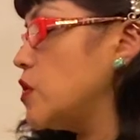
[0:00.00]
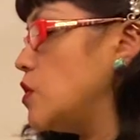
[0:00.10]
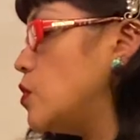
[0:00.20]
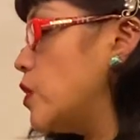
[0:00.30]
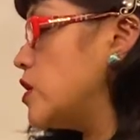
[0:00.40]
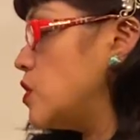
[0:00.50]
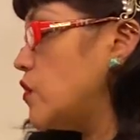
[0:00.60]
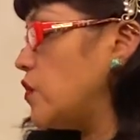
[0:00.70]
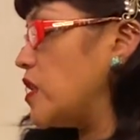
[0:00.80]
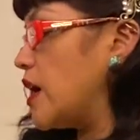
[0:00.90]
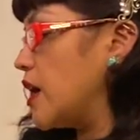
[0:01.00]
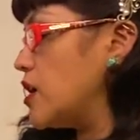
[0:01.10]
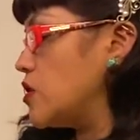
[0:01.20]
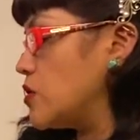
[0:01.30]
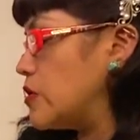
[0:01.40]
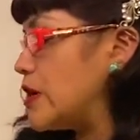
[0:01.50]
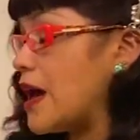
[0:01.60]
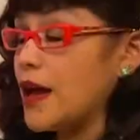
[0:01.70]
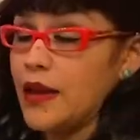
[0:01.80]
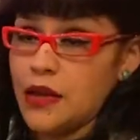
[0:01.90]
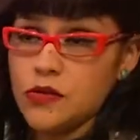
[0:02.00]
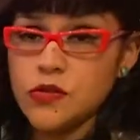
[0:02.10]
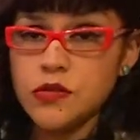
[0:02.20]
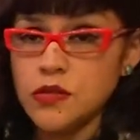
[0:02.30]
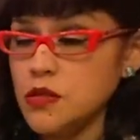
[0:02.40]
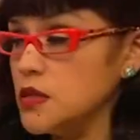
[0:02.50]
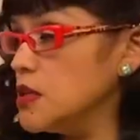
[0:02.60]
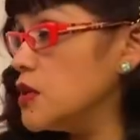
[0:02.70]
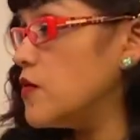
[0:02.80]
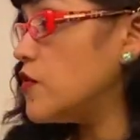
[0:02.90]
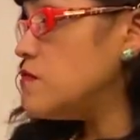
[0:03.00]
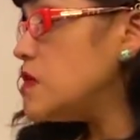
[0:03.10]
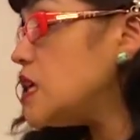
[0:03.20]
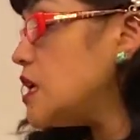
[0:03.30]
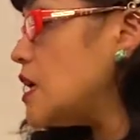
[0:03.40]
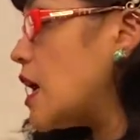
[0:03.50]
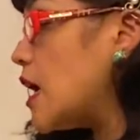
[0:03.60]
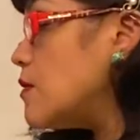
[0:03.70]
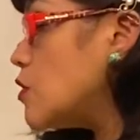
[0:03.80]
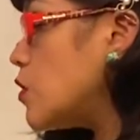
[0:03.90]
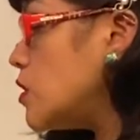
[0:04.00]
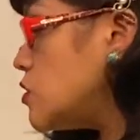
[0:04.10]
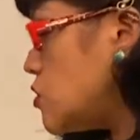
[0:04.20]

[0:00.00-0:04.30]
you when you fly your kite? For me, I'm going